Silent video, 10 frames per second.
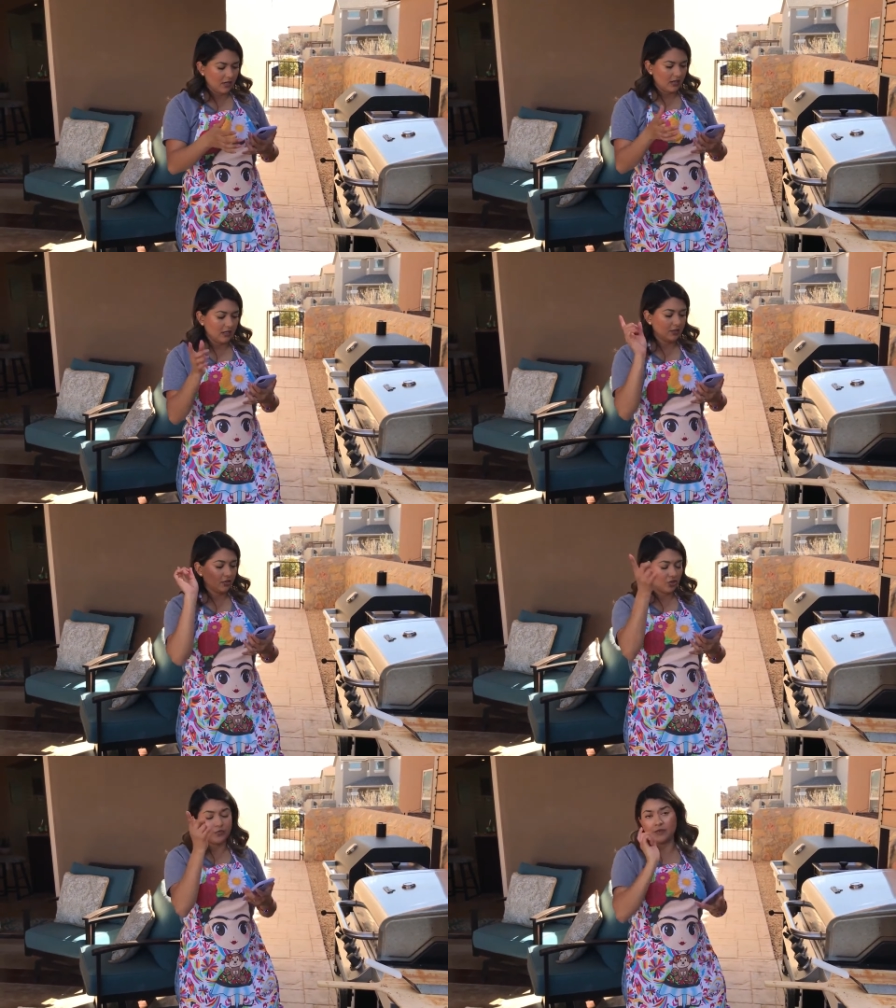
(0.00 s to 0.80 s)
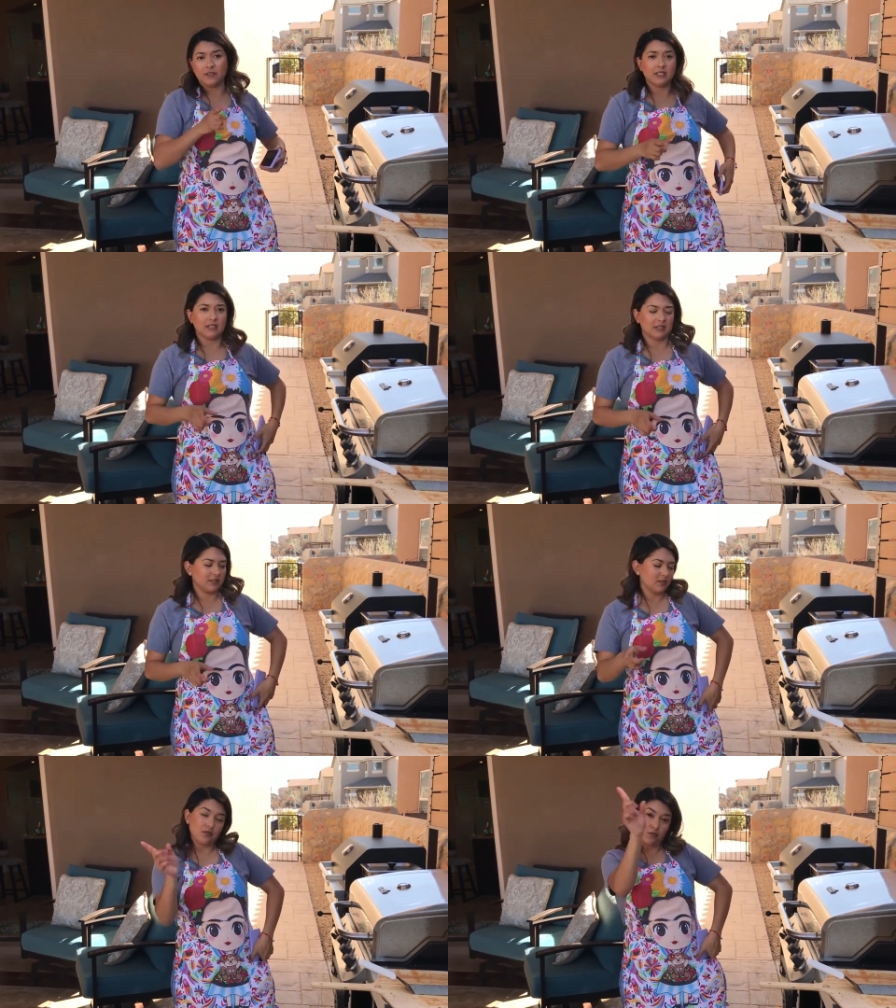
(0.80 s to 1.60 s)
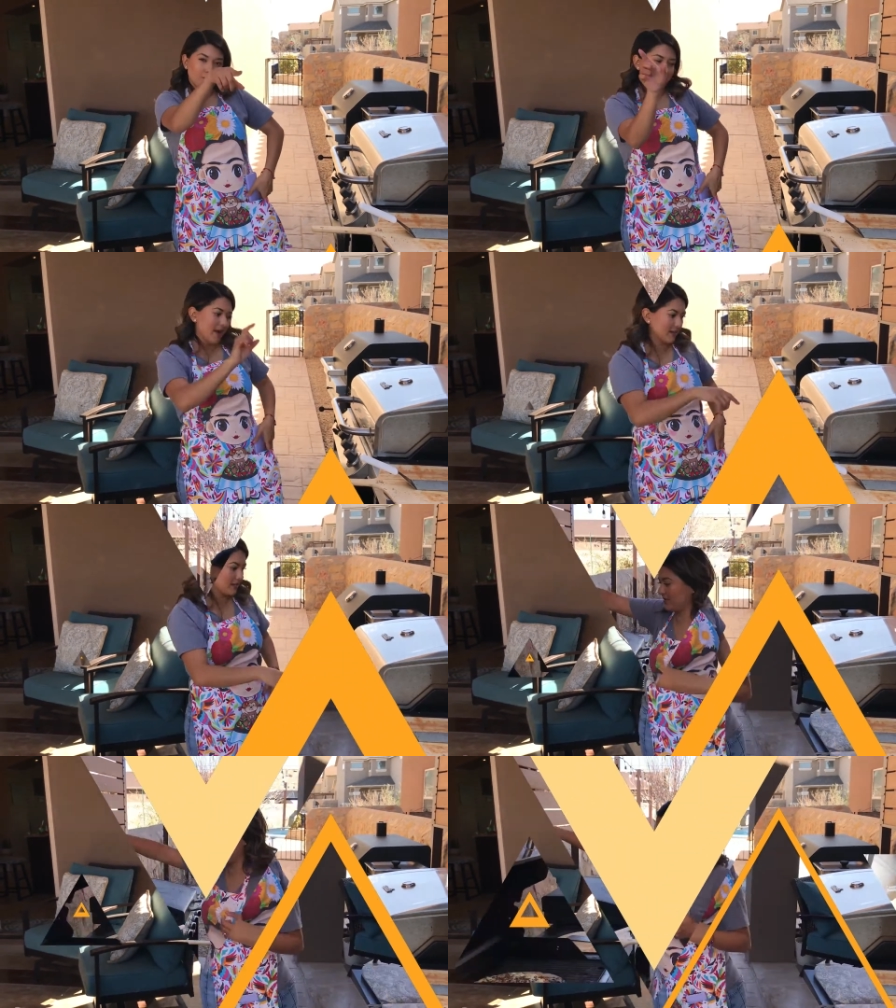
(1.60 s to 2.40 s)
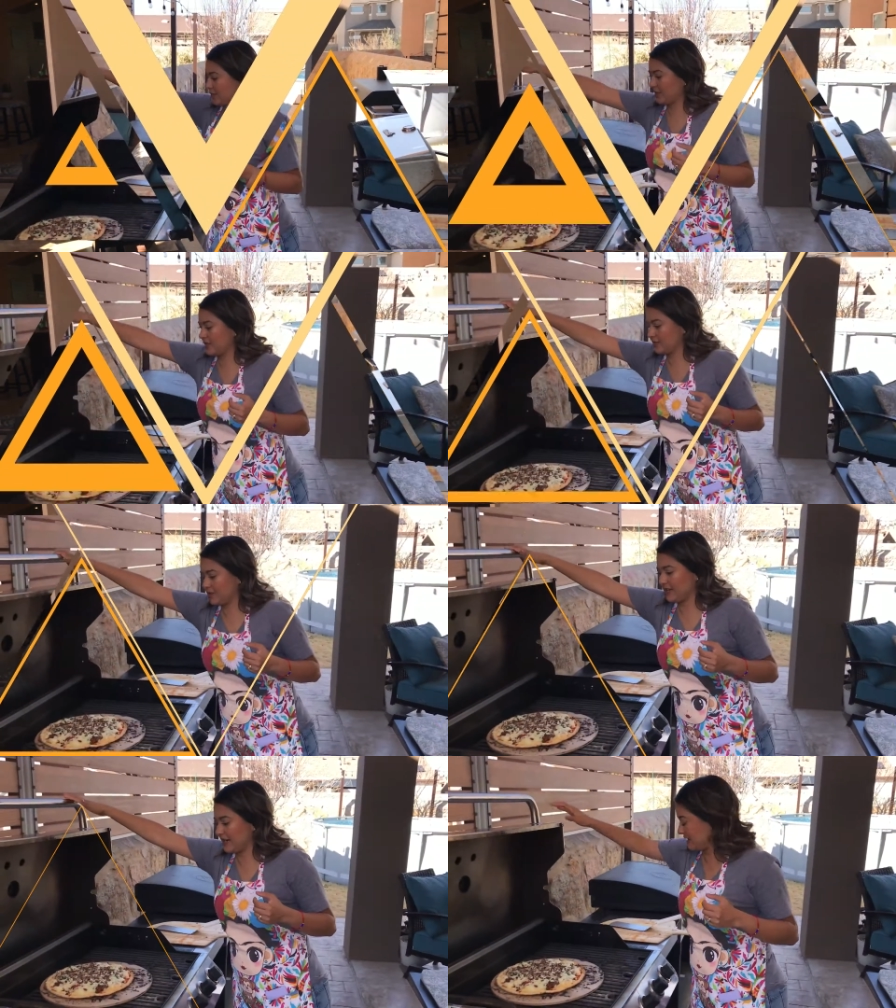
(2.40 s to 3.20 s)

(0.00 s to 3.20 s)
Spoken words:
And it's 256. We'll be back. So we're gonna go ahead and